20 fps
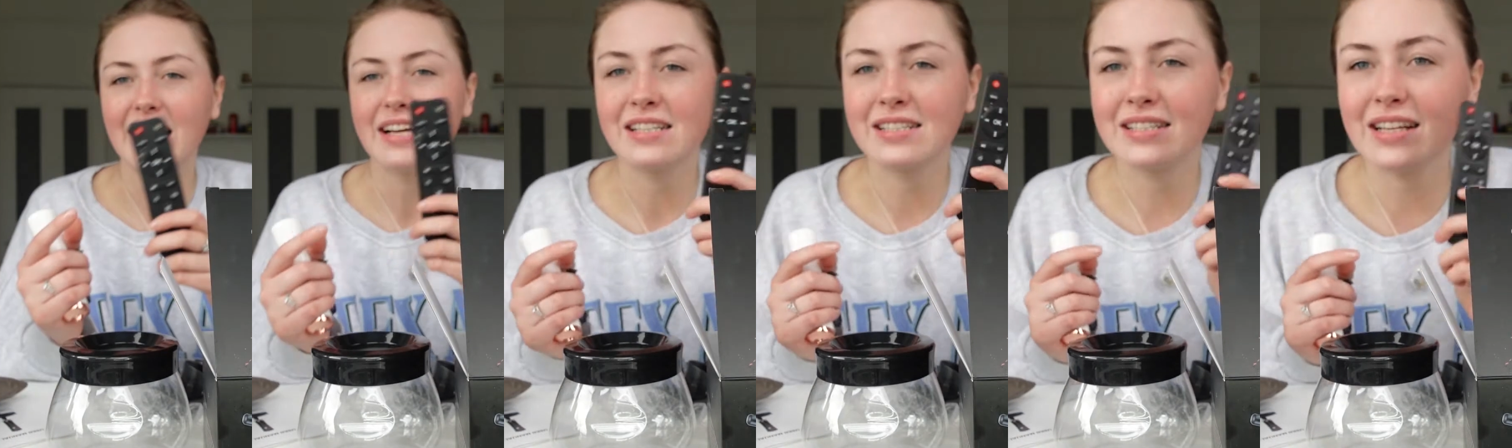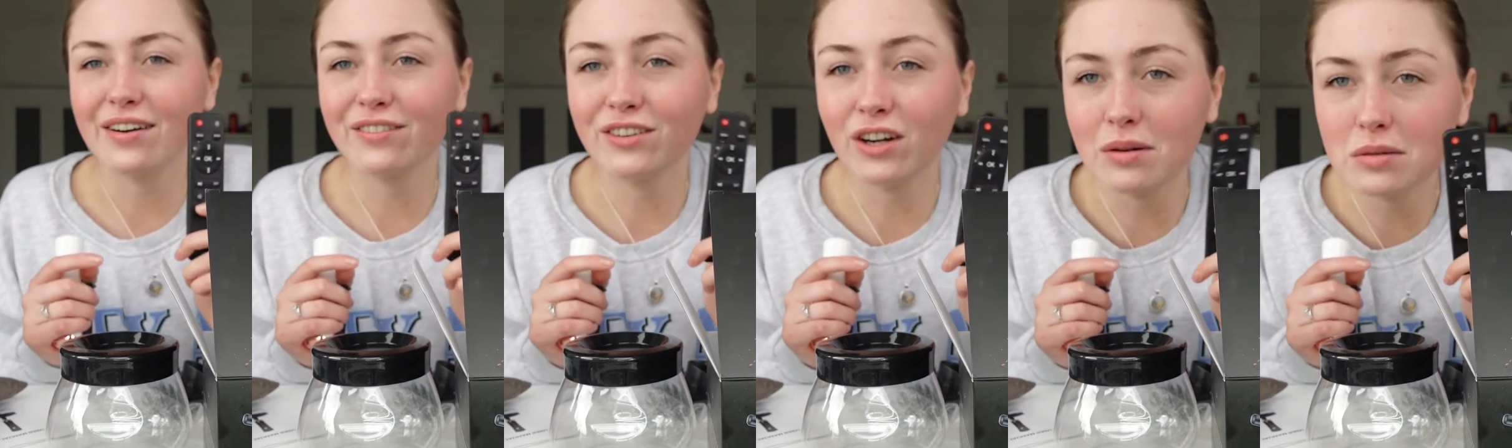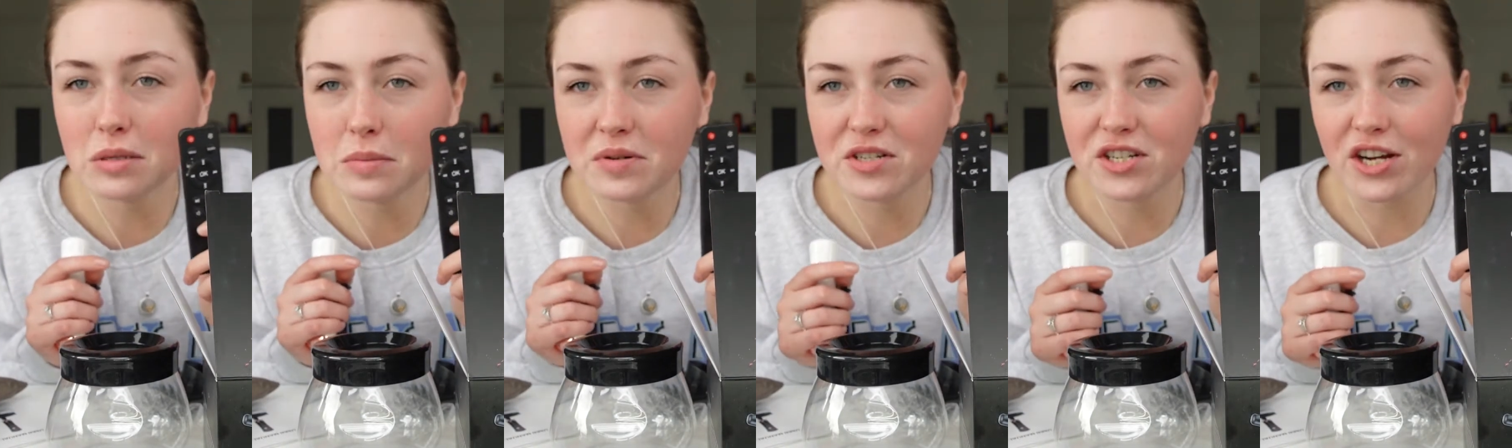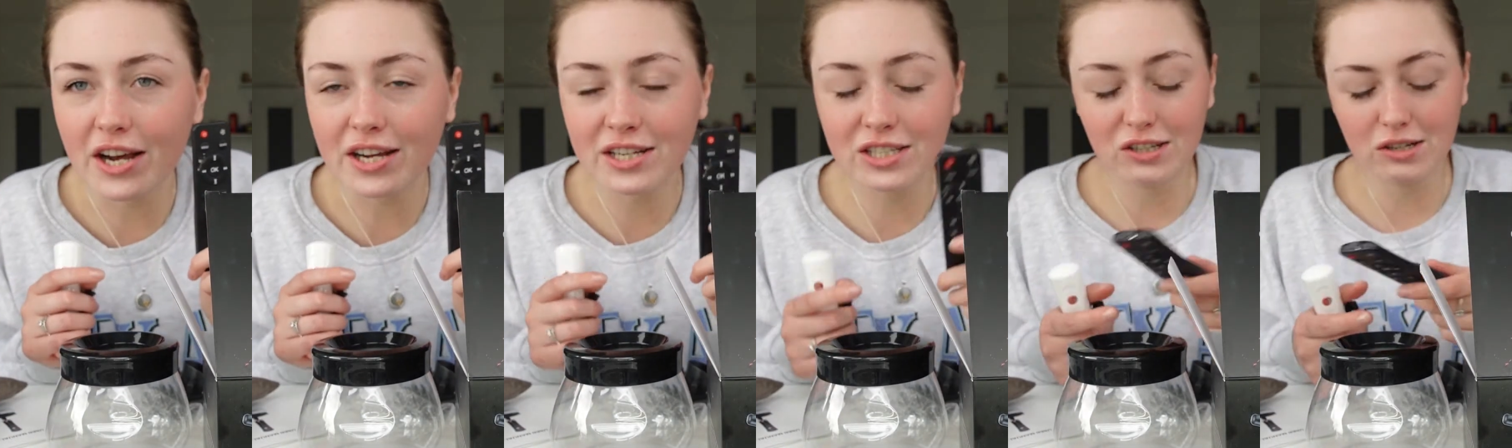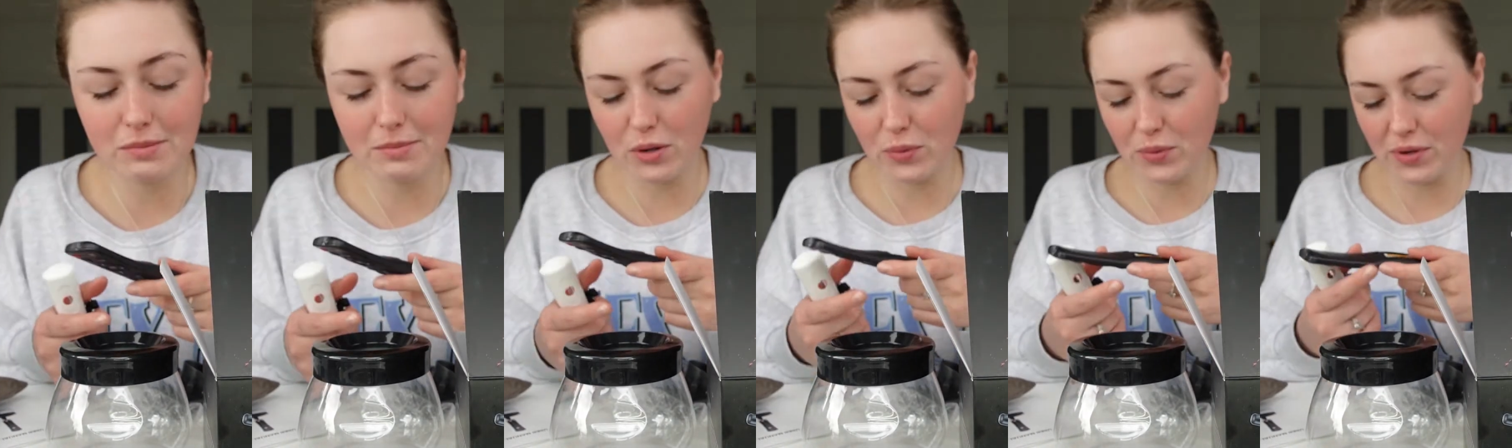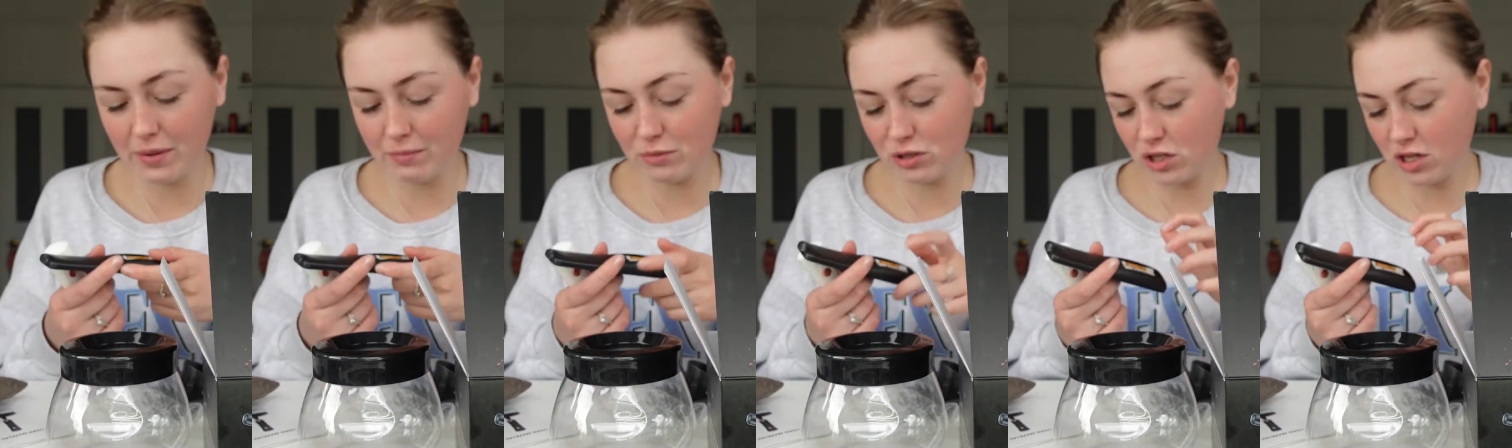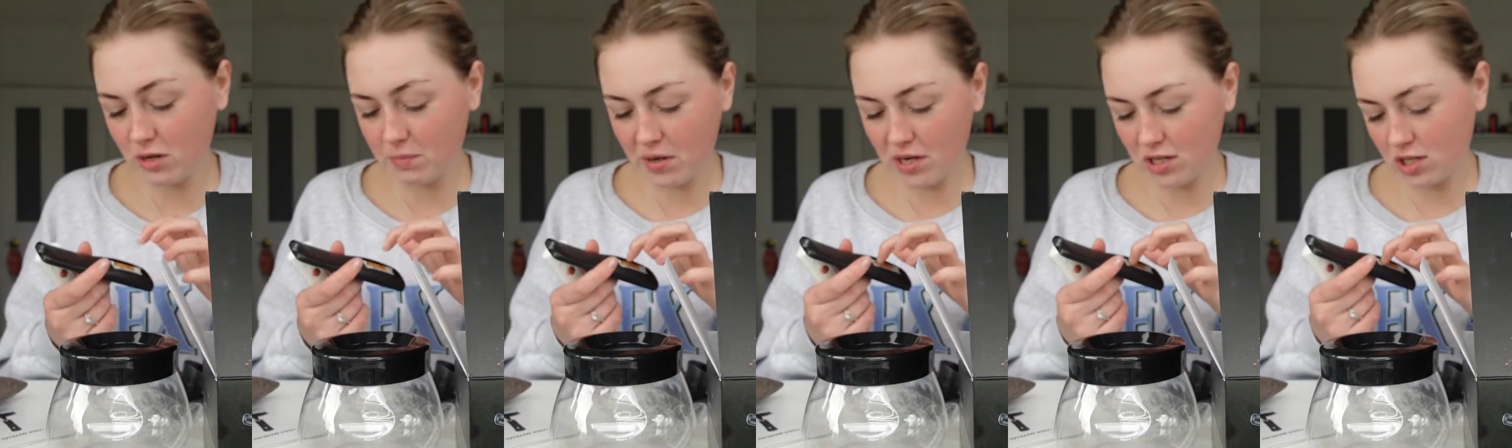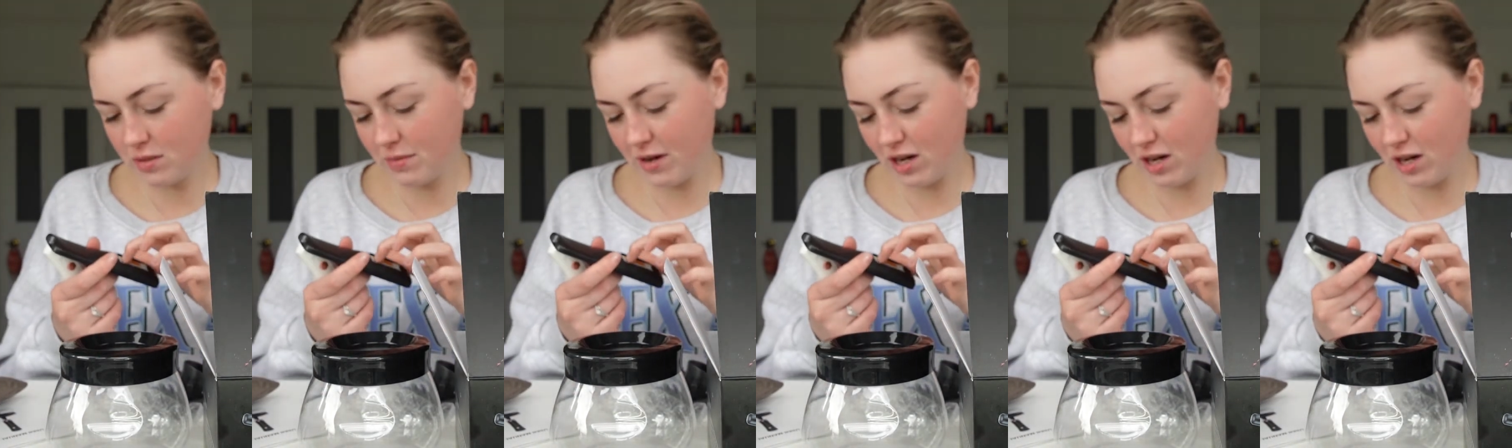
So I've got my projector remote, and I'm just gonna pinch the